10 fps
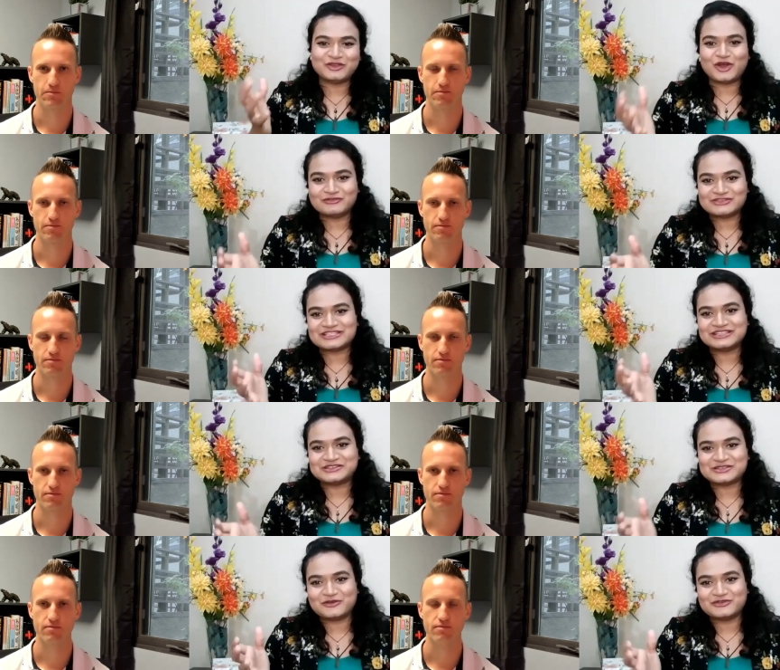Speaker 1: you know, obviously,
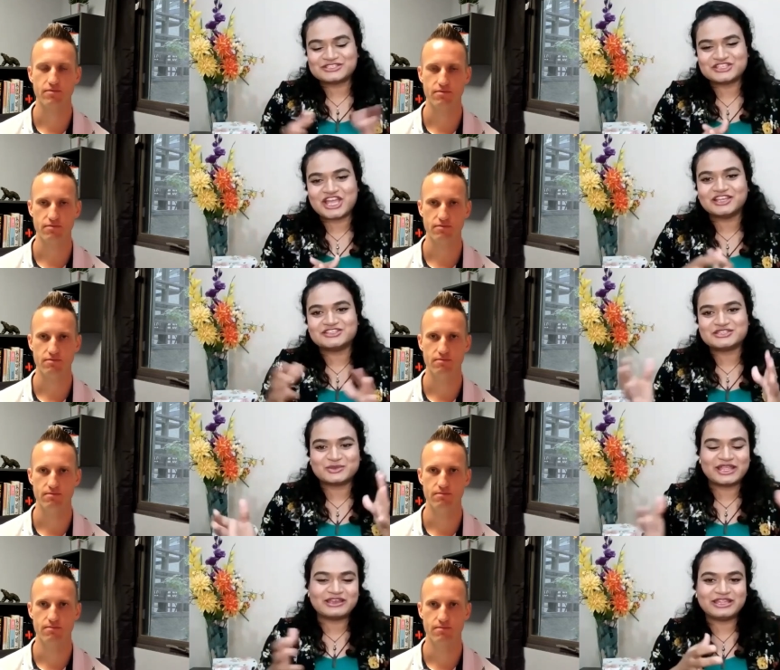there's always
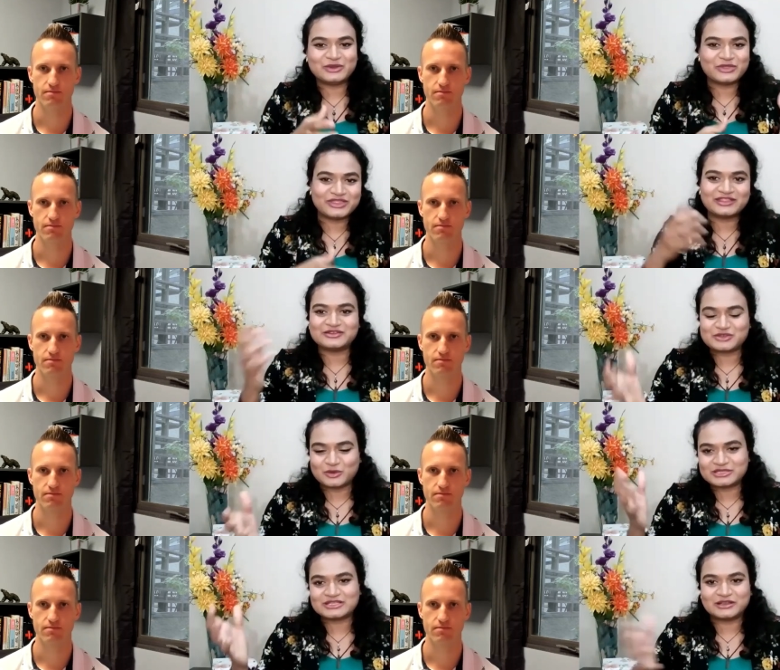challenges with any good thing. There's
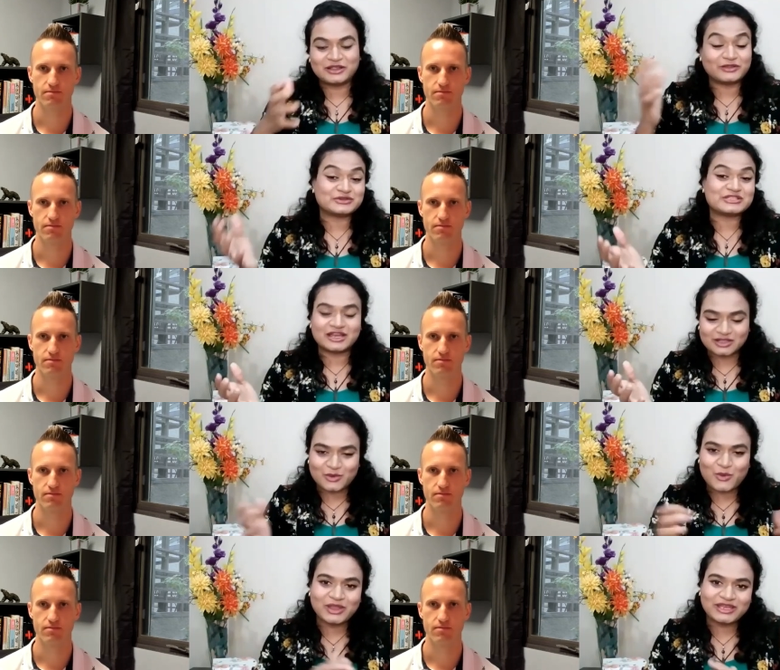always an other side of
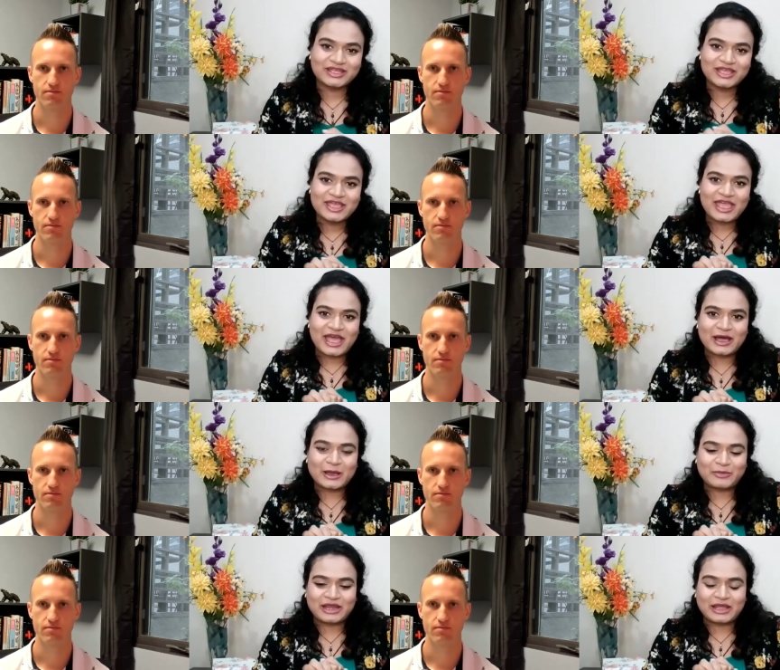the coin,
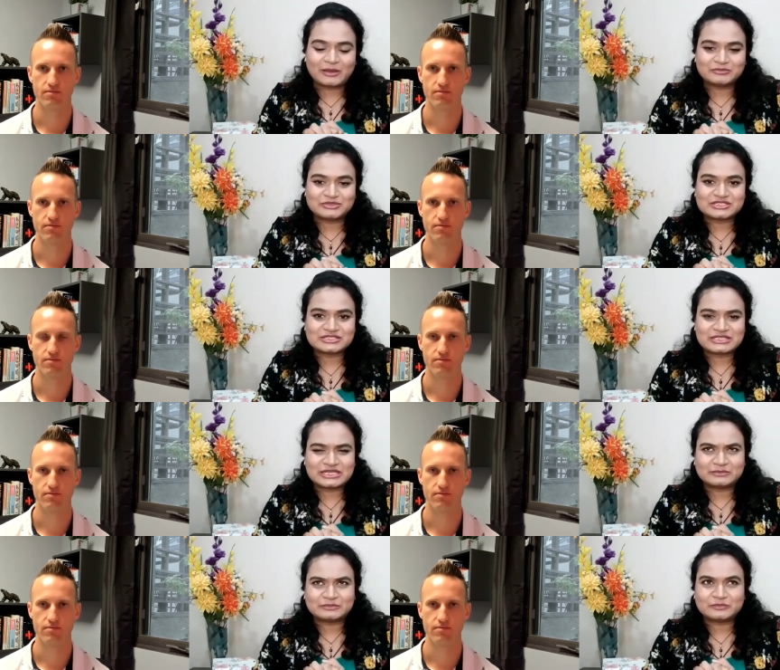um, and I, am just
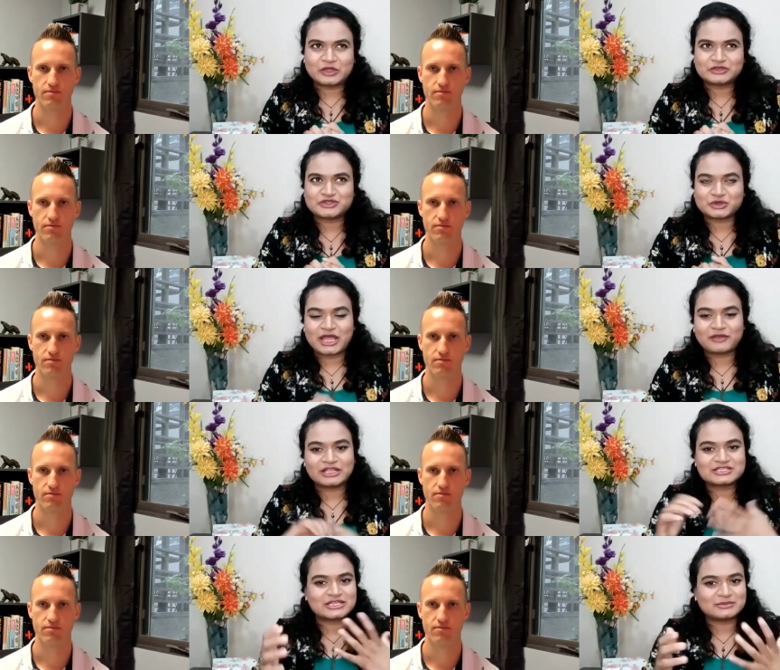um, not sure how
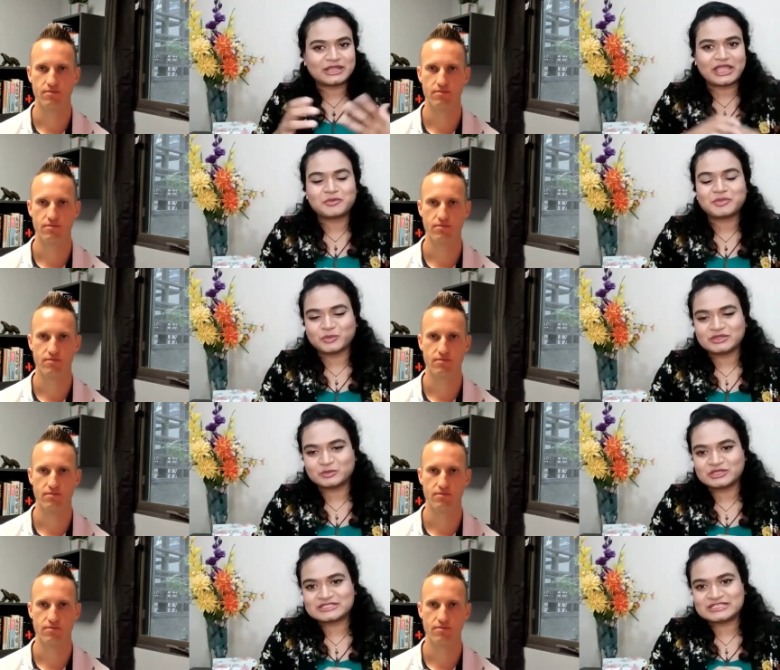that's going to play out, but
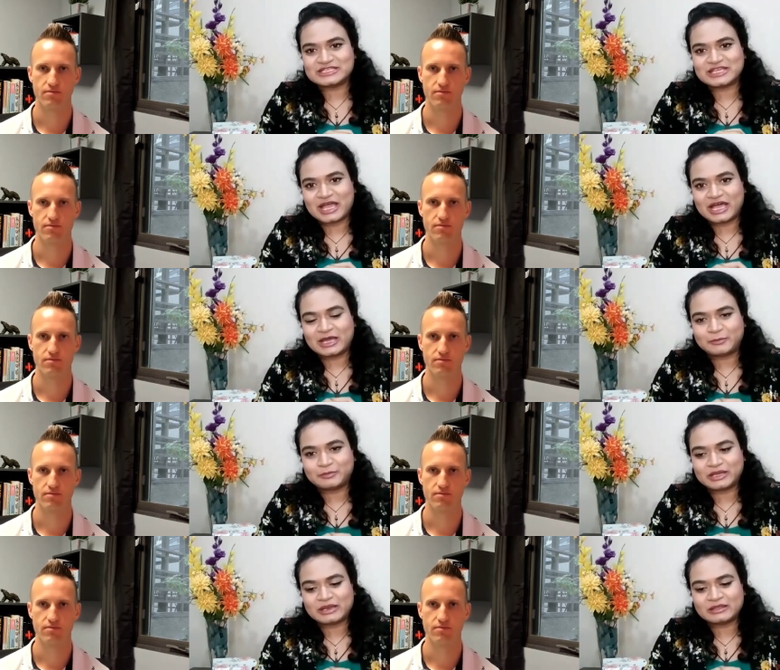we'll we'll see. Uh,
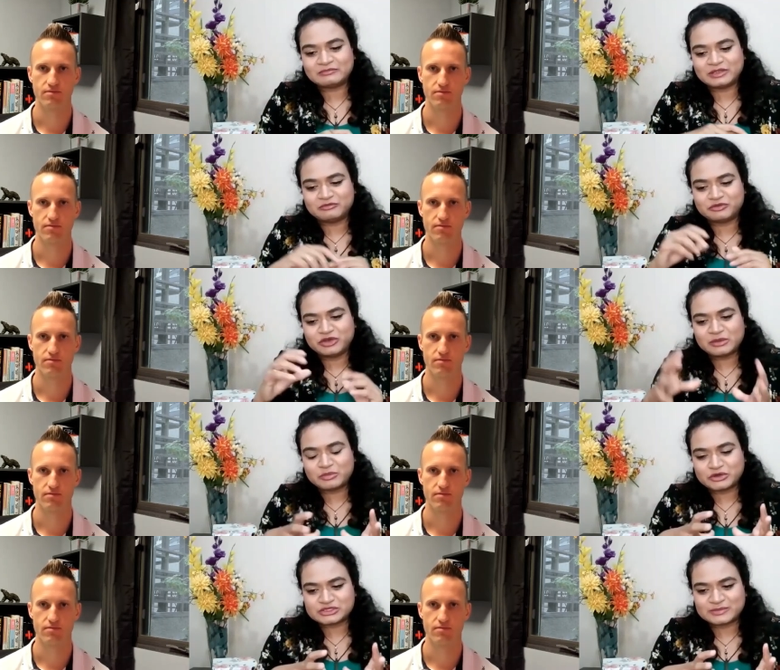but uh, in
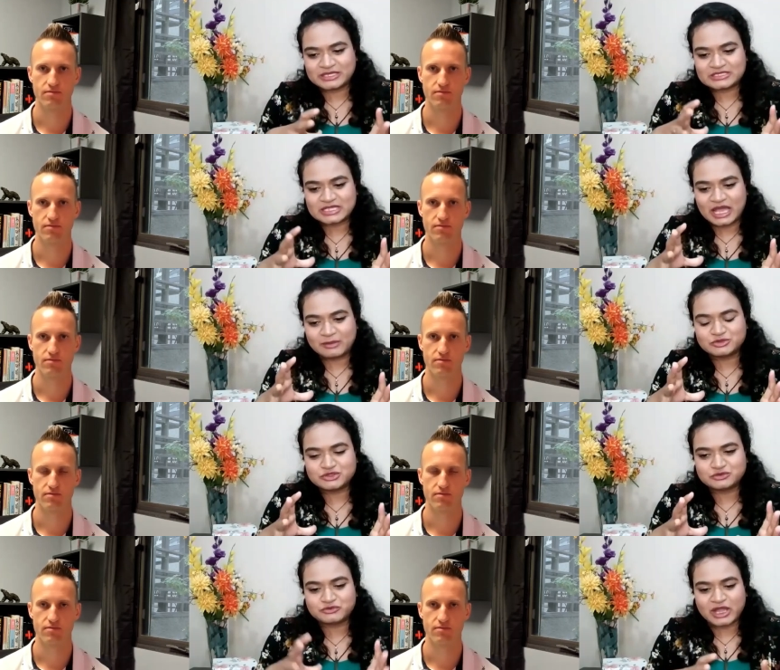reimbursement, um,
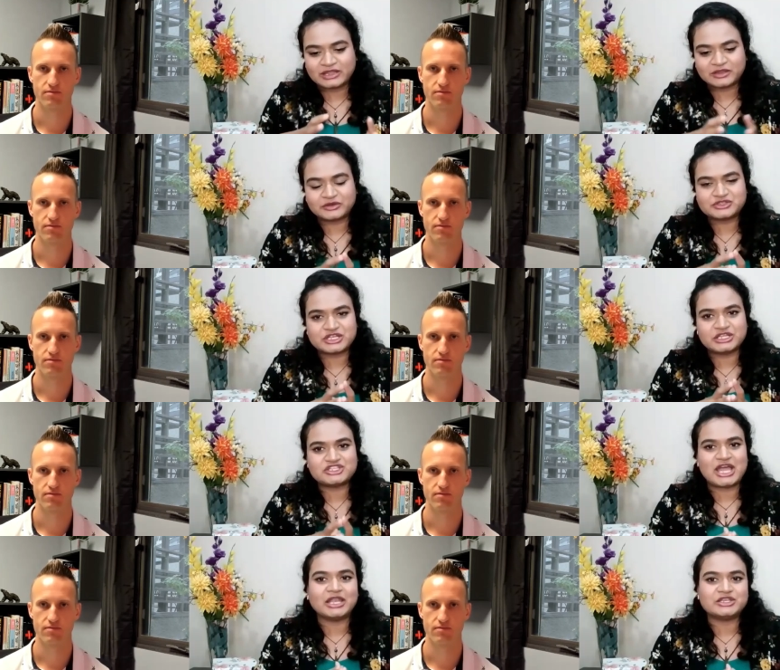do you find that there's any
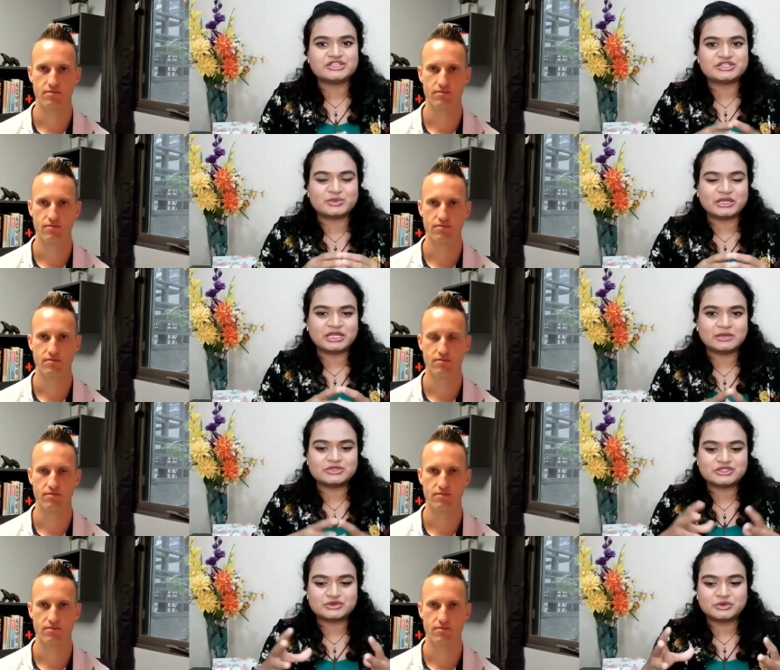challenges when it
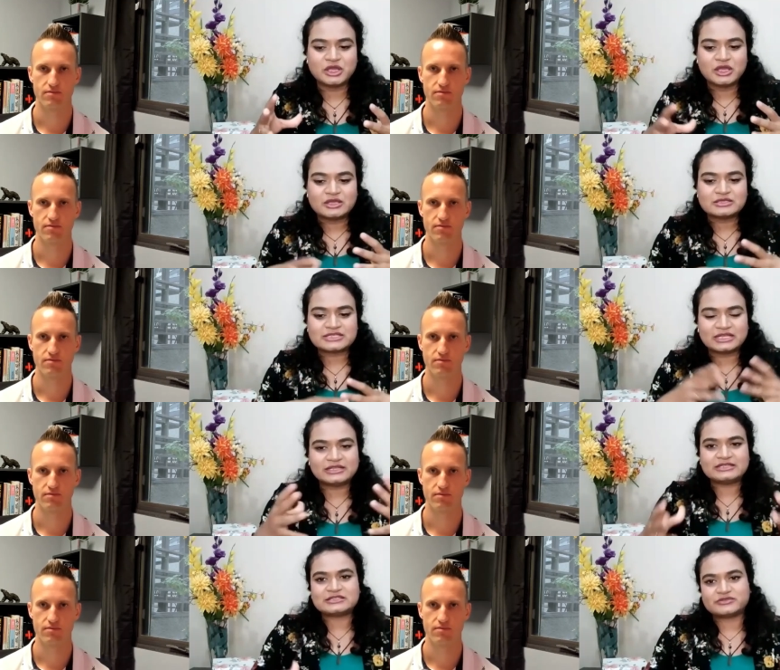comes to
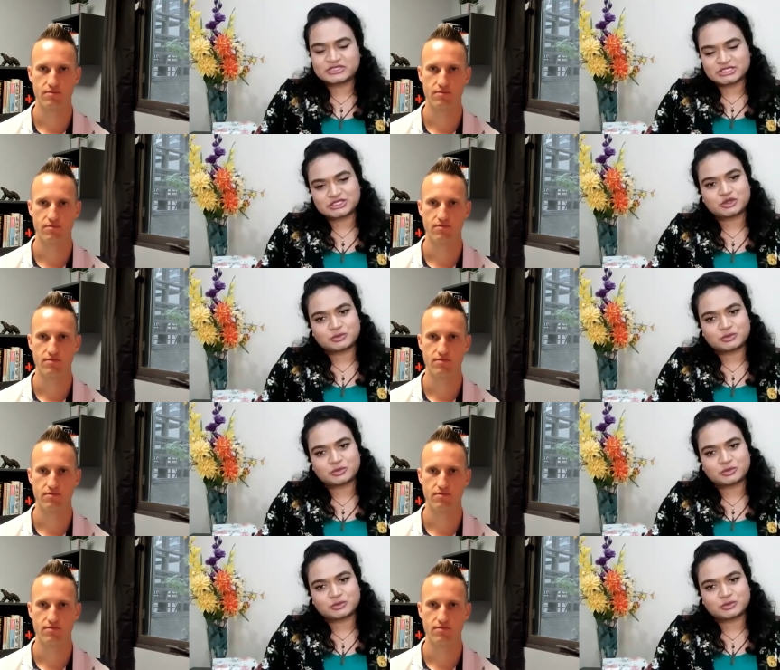selling these services to